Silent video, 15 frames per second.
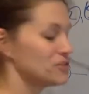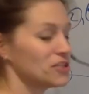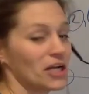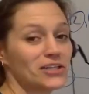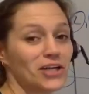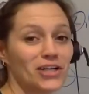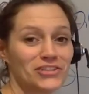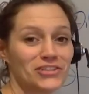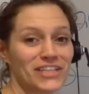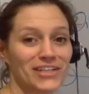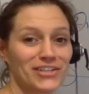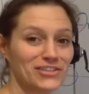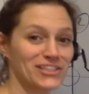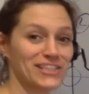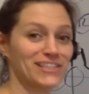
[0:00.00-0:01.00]
not just
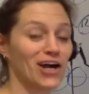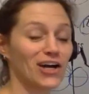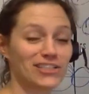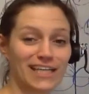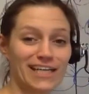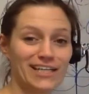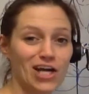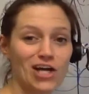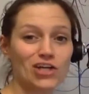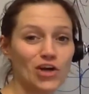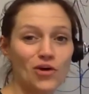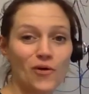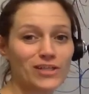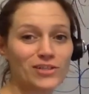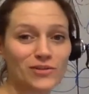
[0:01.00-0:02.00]
like oxide, not
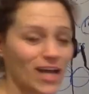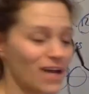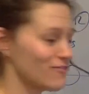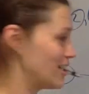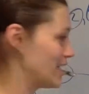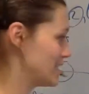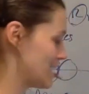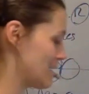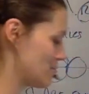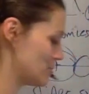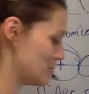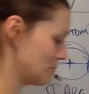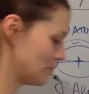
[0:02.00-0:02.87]
no, I don't have an example.